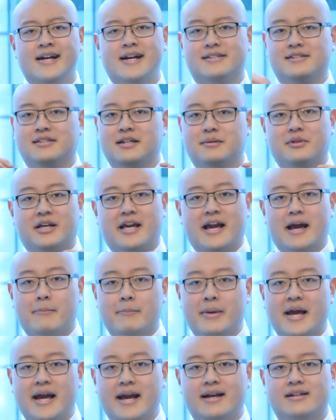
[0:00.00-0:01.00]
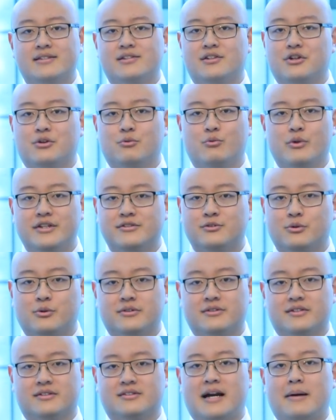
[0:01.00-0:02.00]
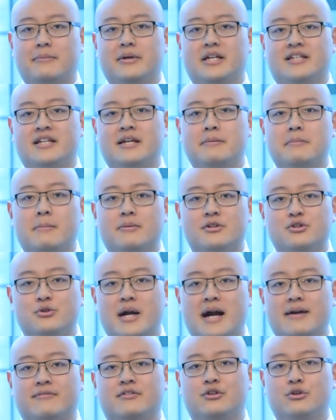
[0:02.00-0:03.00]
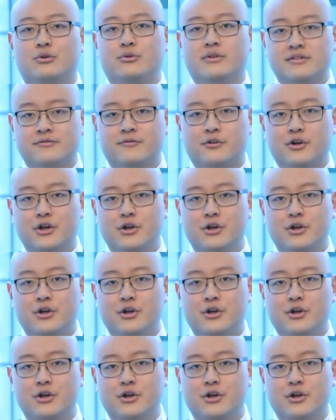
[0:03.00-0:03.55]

and set up the campaigns and your resources, how many team members you have to do this for